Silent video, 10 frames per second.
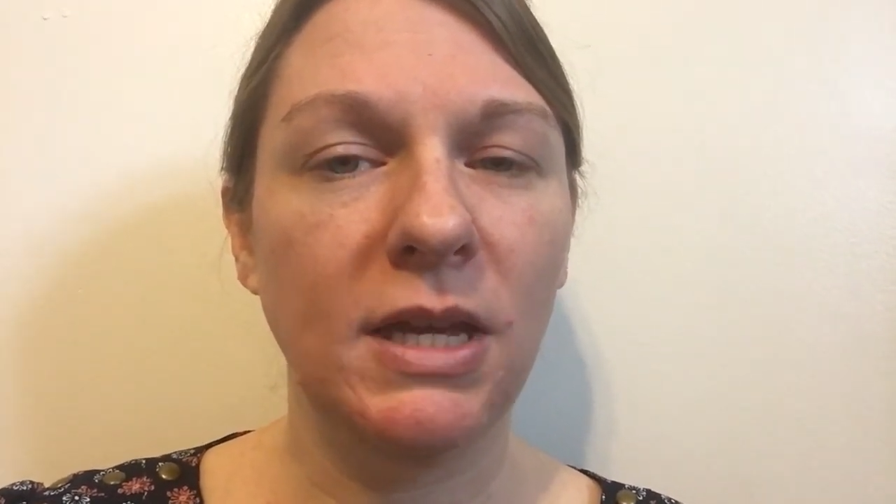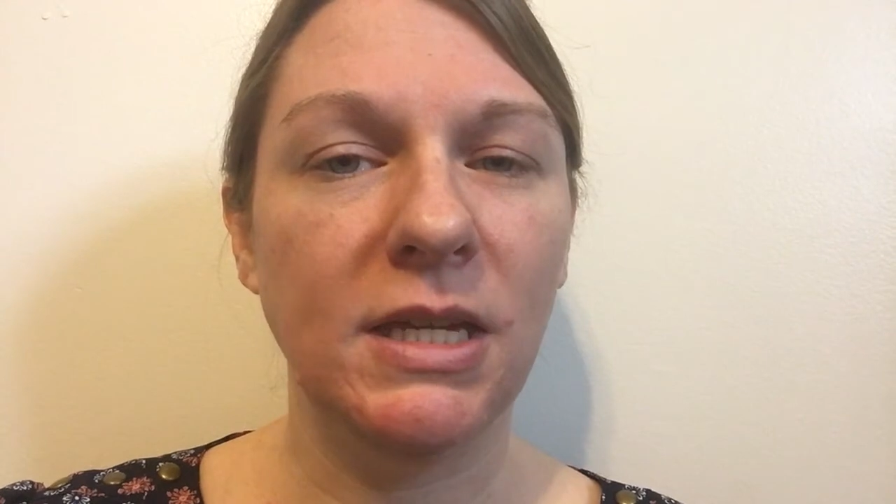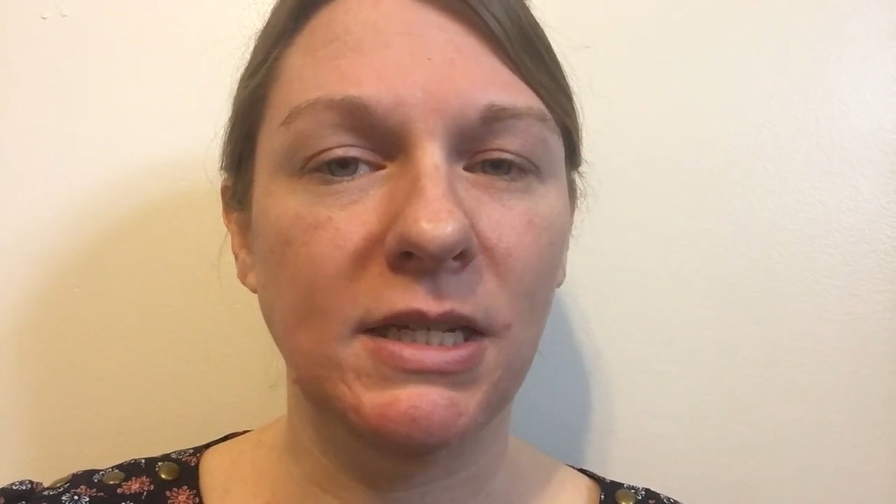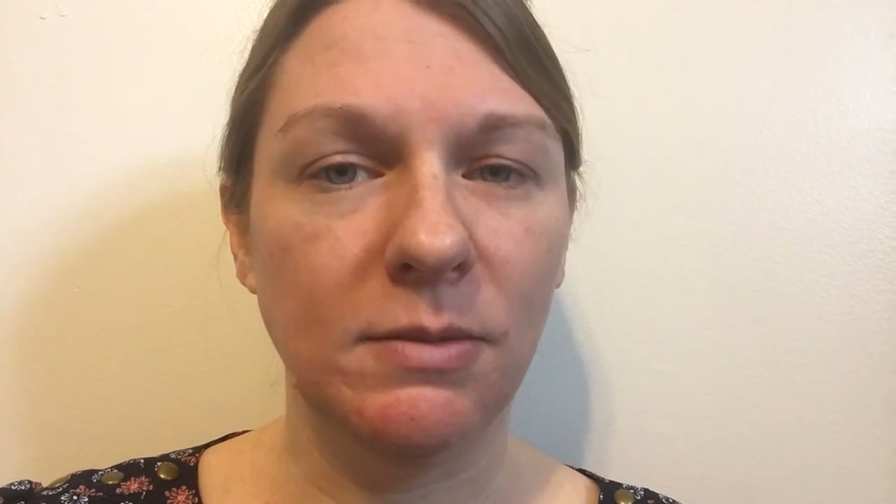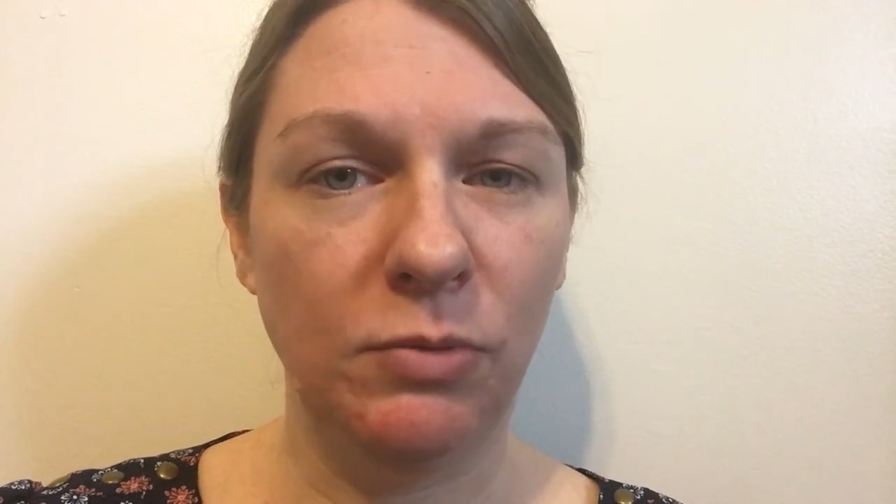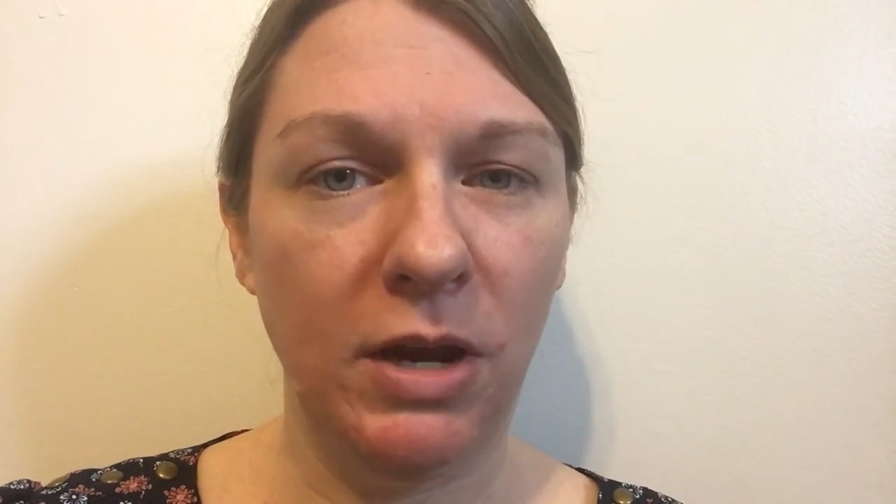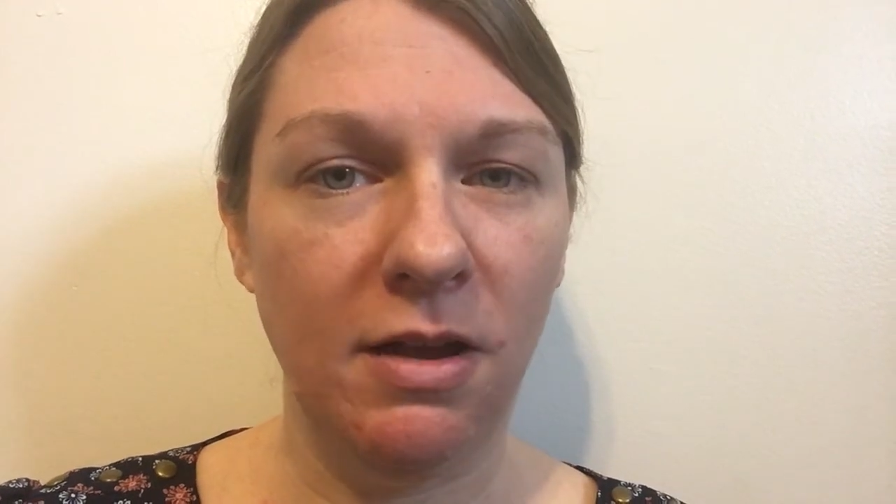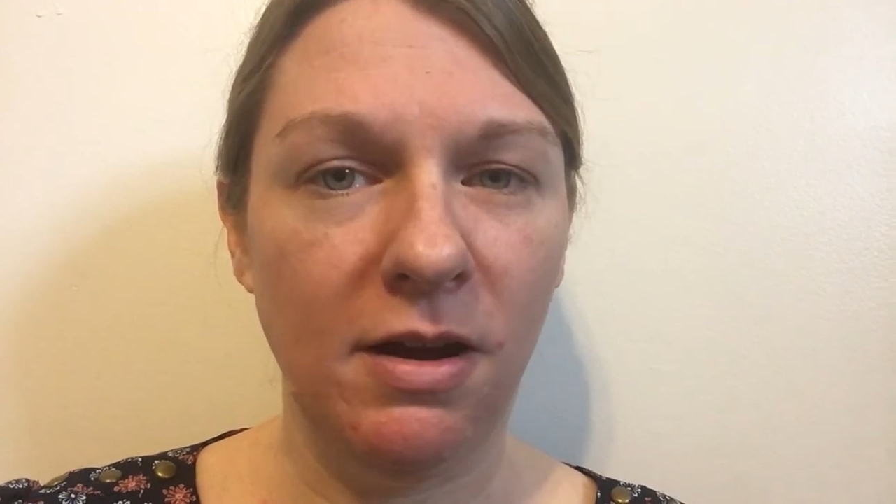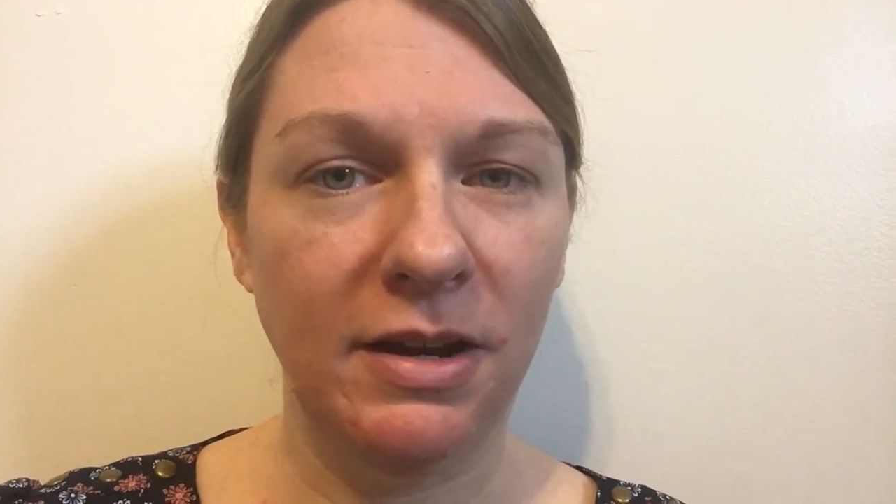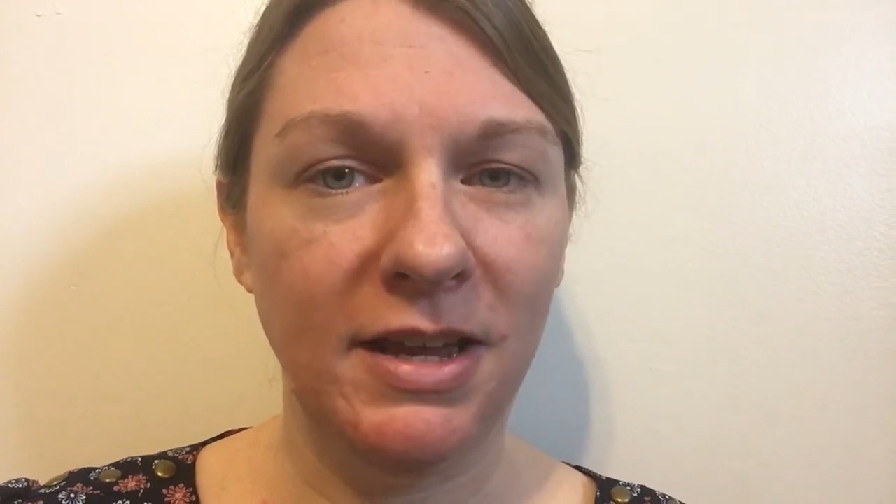it did break
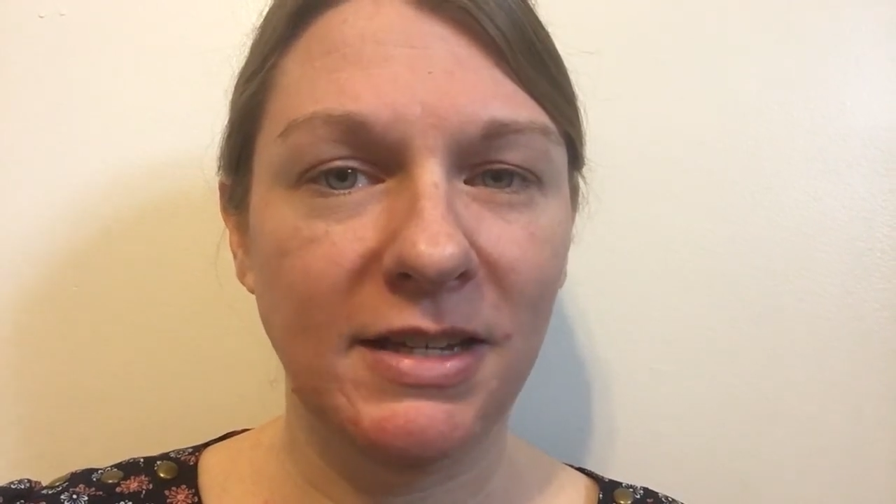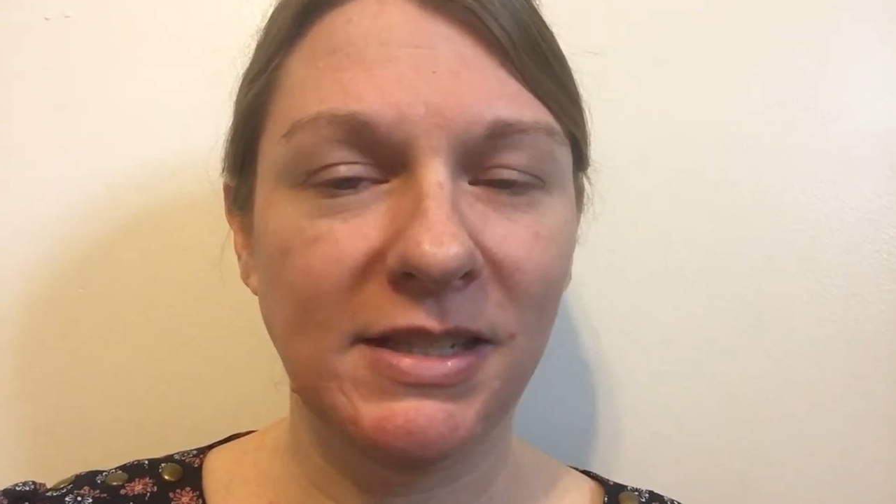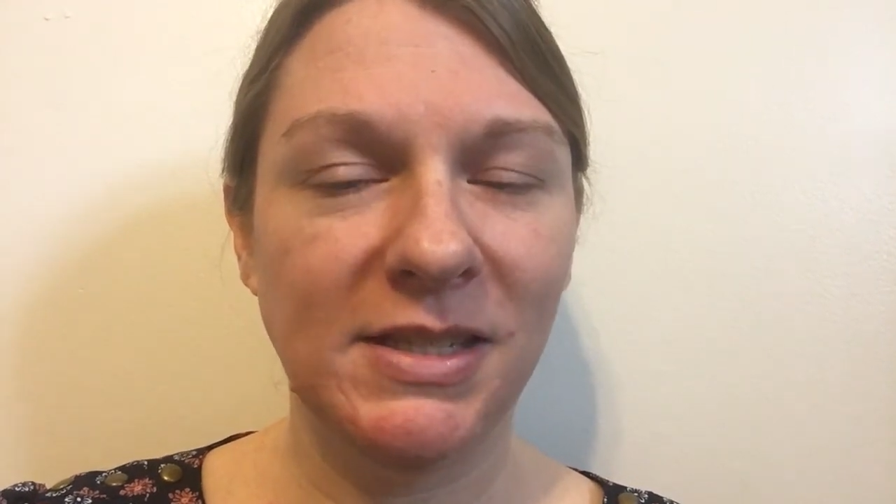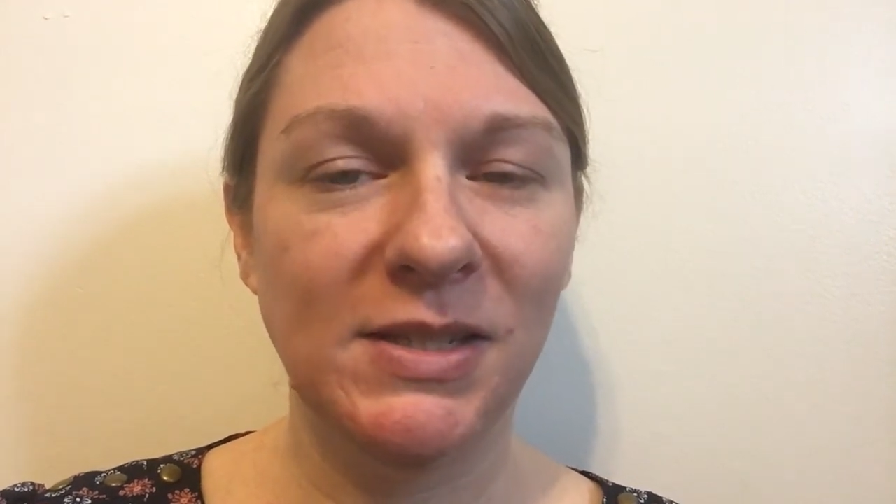on us.